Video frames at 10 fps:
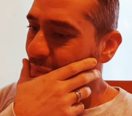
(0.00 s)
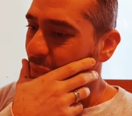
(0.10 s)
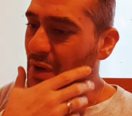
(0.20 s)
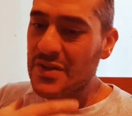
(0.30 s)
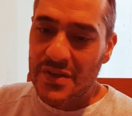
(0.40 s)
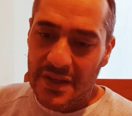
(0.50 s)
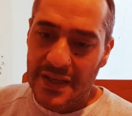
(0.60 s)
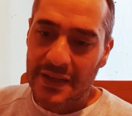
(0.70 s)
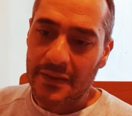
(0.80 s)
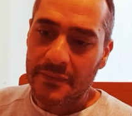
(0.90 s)

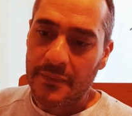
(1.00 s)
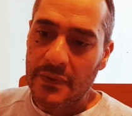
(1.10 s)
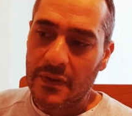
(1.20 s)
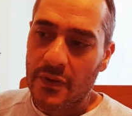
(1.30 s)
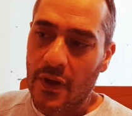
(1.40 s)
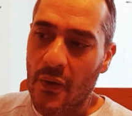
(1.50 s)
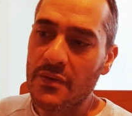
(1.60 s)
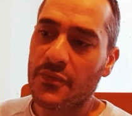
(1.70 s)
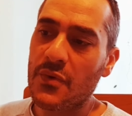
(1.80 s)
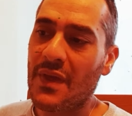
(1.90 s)
personally, going
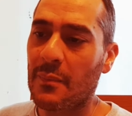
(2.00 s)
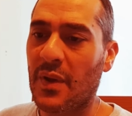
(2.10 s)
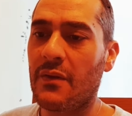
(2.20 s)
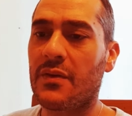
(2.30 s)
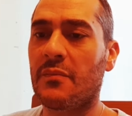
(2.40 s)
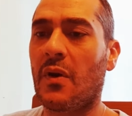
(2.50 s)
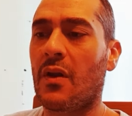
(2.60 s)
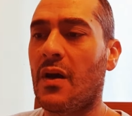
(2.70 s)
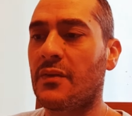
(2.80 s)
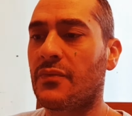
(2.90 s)
through that period of my
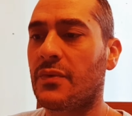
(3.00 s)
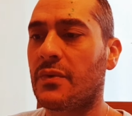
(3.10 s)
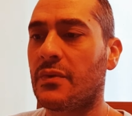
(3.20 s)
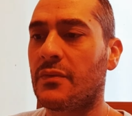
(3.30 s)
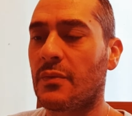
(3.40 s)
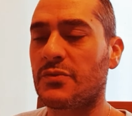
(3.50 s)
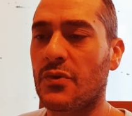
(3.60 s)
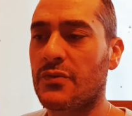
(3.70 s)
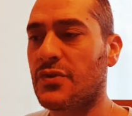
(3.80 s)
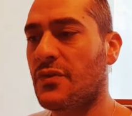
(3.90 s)
life from
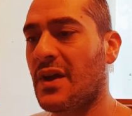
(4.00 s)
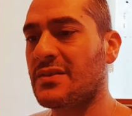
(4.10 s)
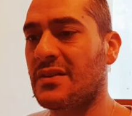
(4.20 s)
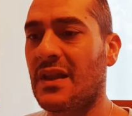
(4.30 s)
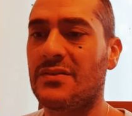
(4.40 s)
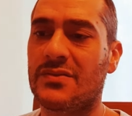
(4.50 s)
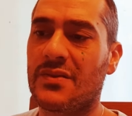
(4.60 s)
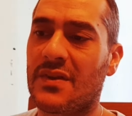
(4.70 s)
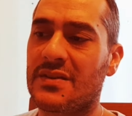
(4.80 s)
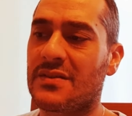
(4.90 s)
sort of 2008 to
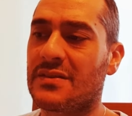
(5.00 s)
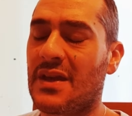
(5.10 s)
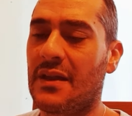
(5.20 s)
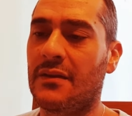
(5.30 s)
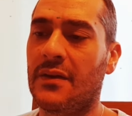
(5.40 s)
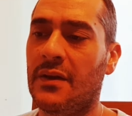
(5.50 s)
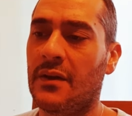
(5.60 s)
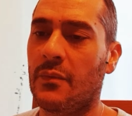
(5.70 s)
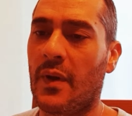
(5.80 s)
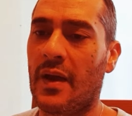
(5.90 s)
2010,
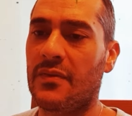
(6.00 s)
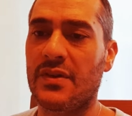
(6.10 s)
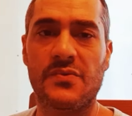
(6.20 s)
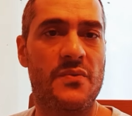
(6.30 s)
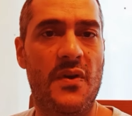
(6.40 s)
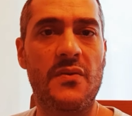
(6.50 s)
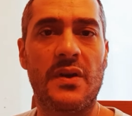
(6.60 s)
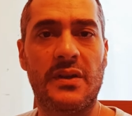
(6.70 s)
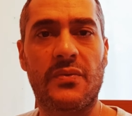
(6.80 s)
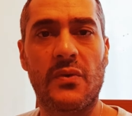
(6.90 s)
where things were very, very
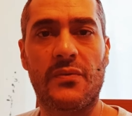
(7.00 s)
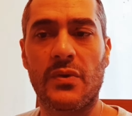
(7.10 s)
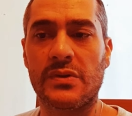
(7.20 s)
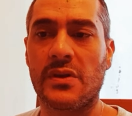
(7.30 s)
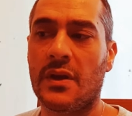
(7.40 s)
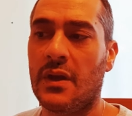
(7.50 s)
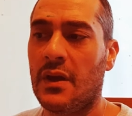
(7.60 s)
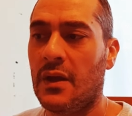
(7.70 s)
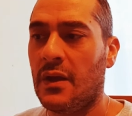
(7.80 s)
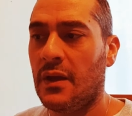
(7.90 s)
difficult for us,
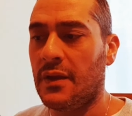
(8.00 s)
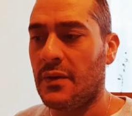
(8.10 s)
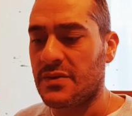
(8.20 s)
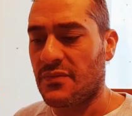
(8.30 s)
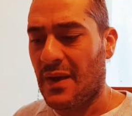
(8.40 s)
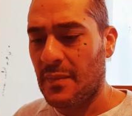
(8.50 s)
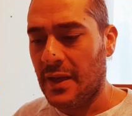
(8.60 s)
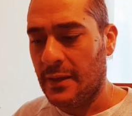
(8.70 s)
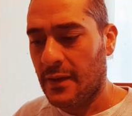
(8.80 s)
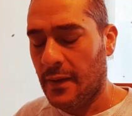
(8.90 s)
you know, as a family,